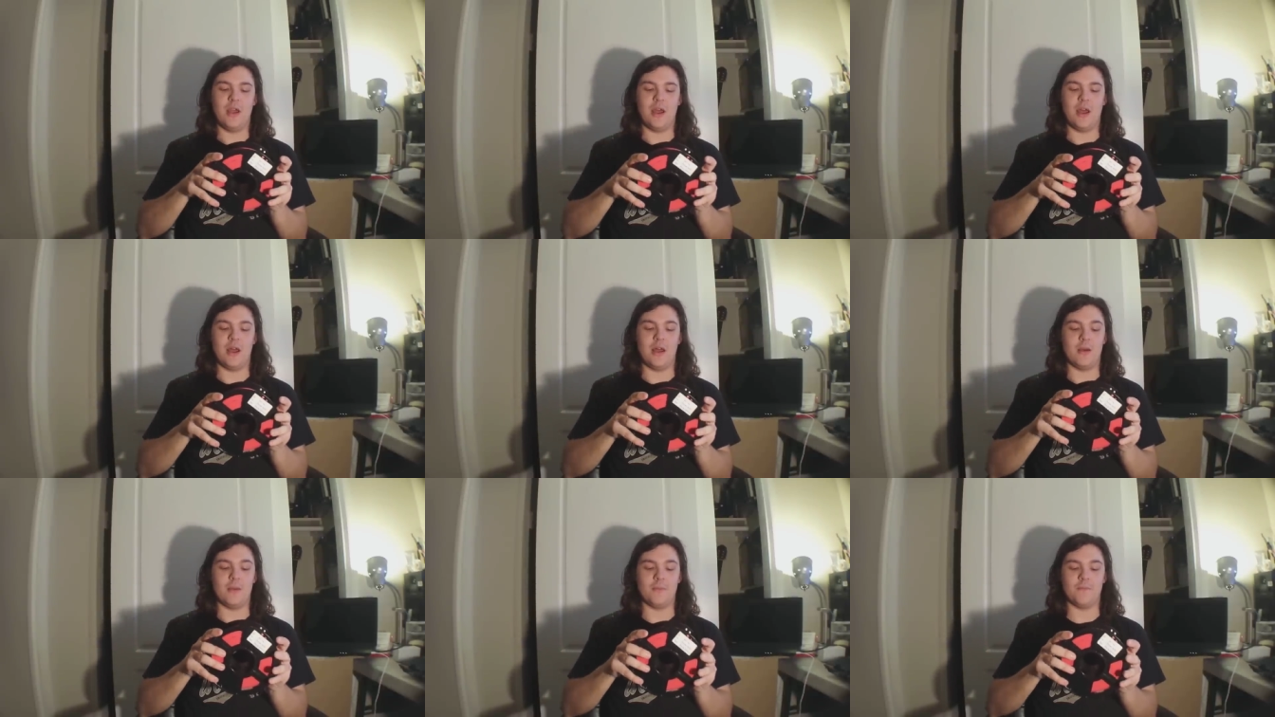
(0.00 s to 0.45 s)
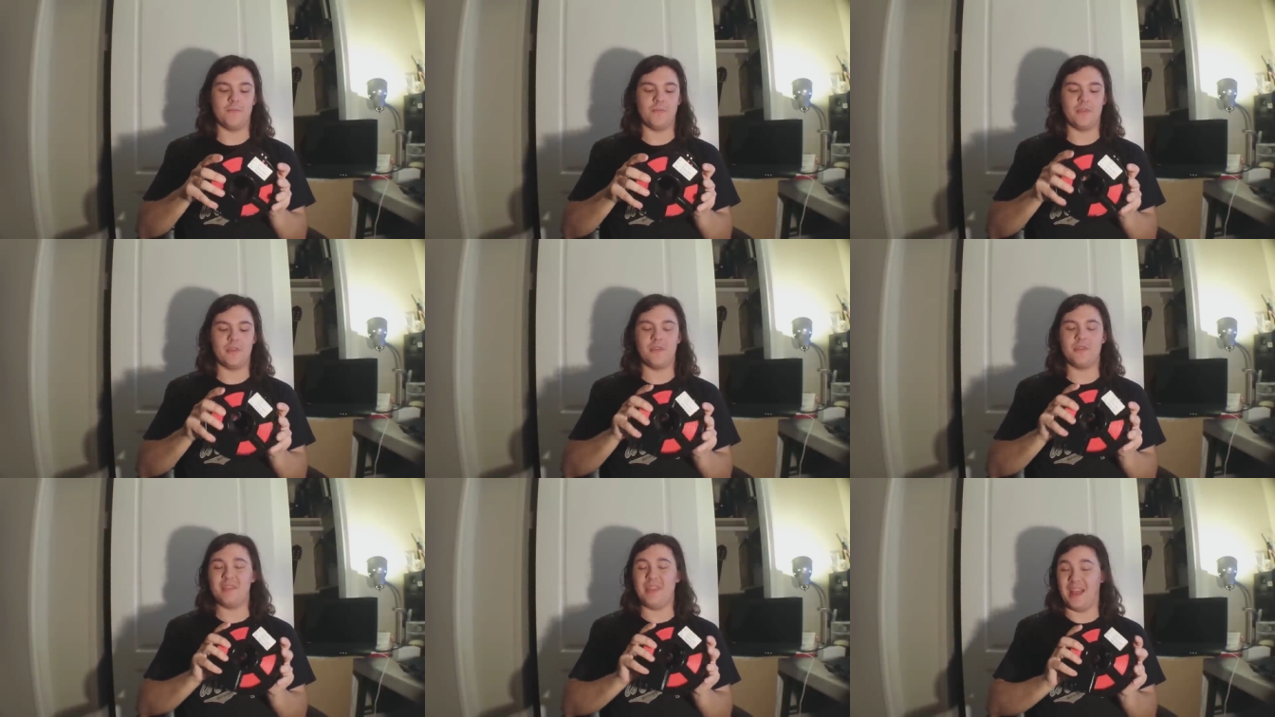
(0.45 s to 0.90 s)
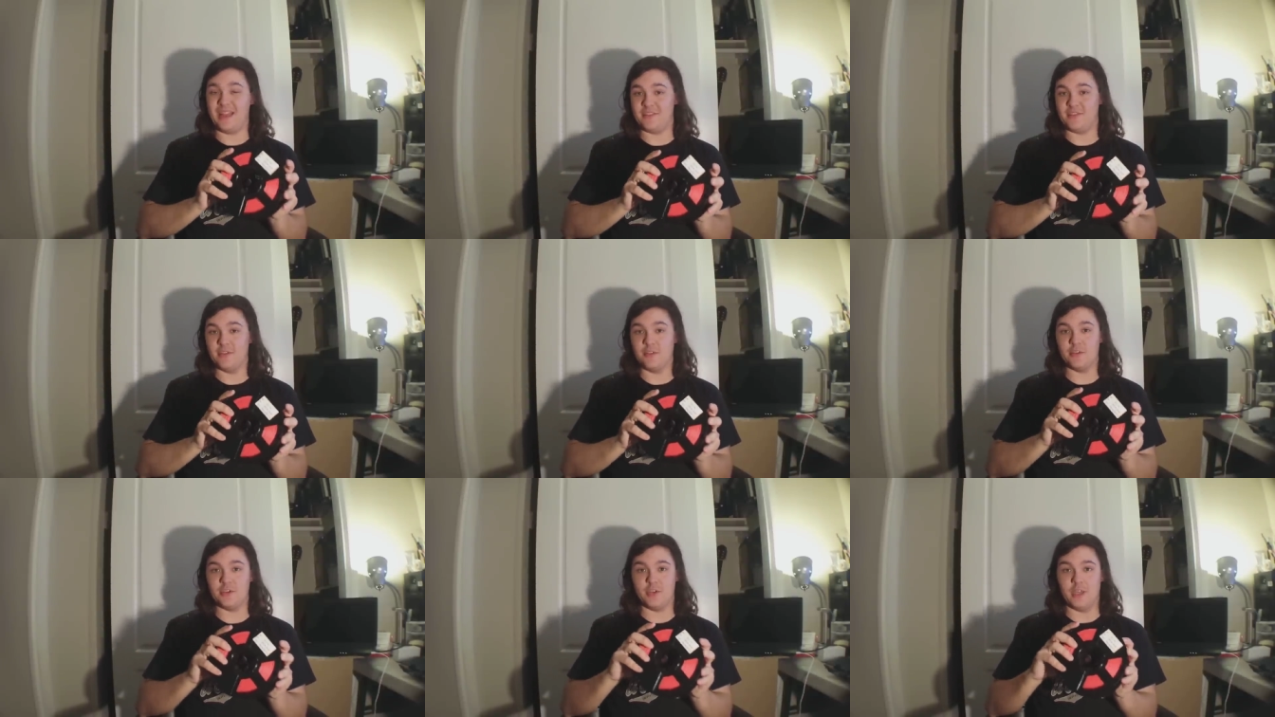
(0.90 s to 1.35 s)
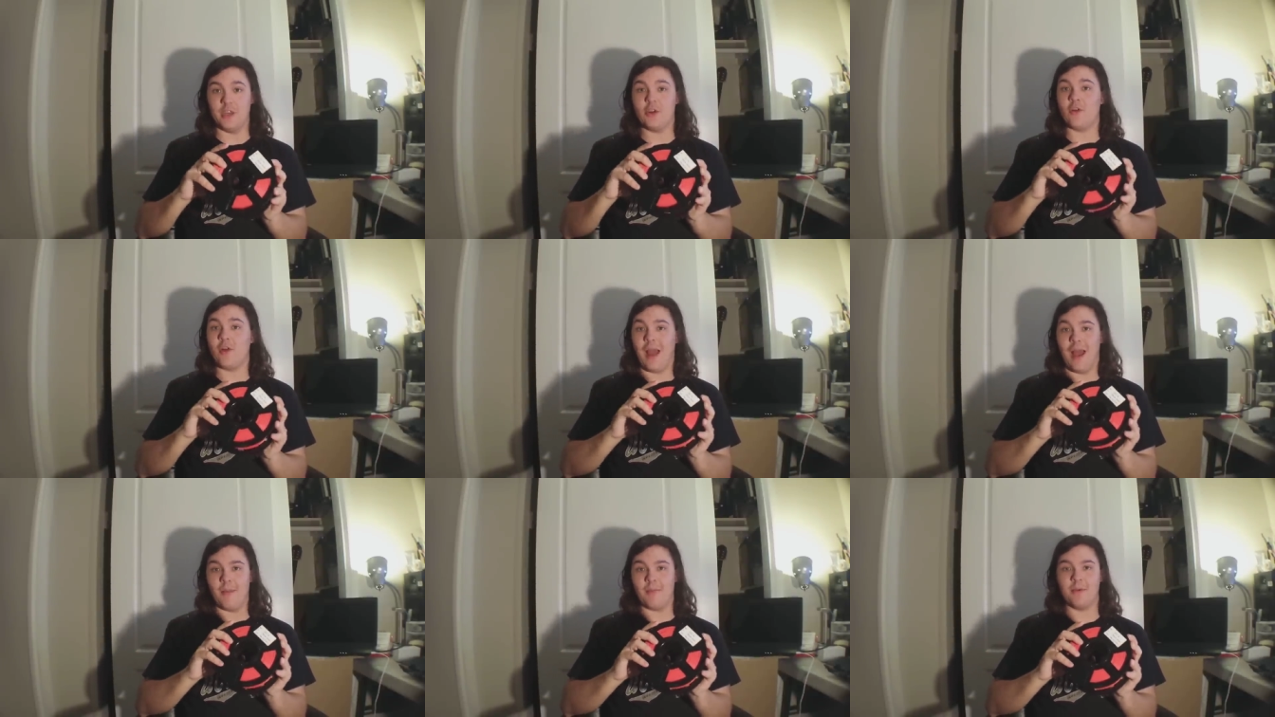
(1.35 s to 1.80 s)
um, that's usually
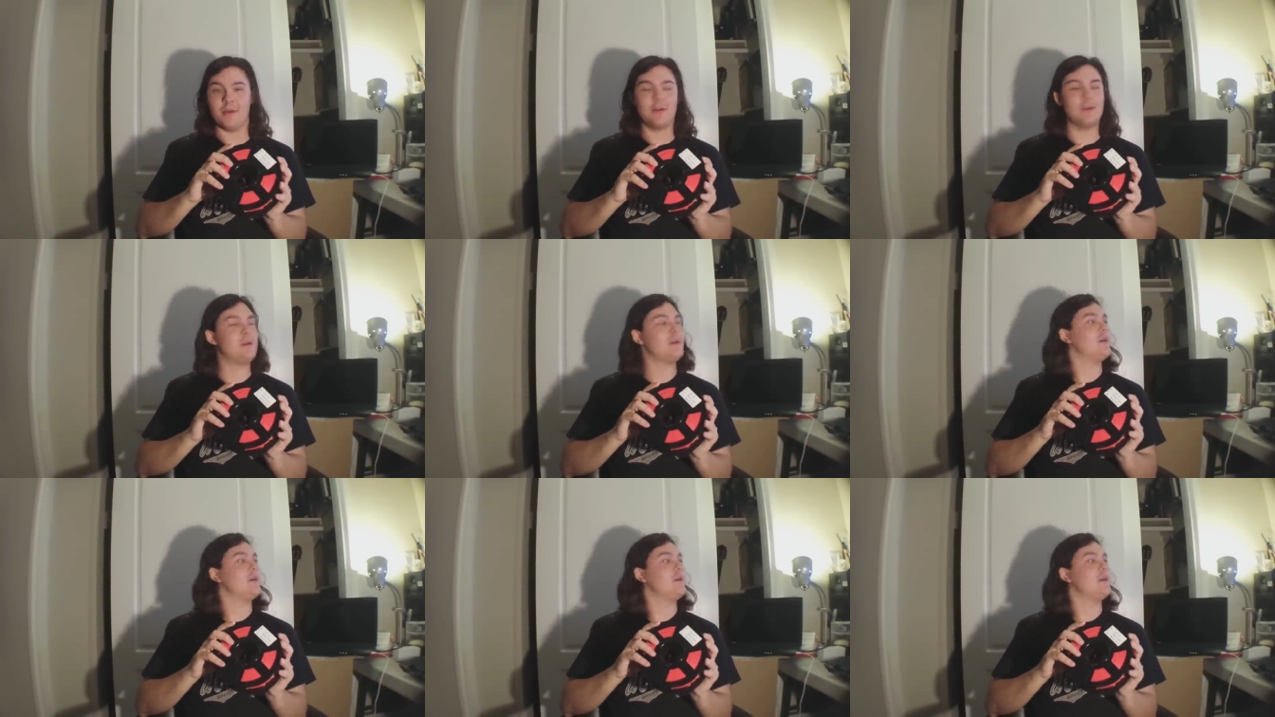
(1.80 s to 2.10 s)
crap.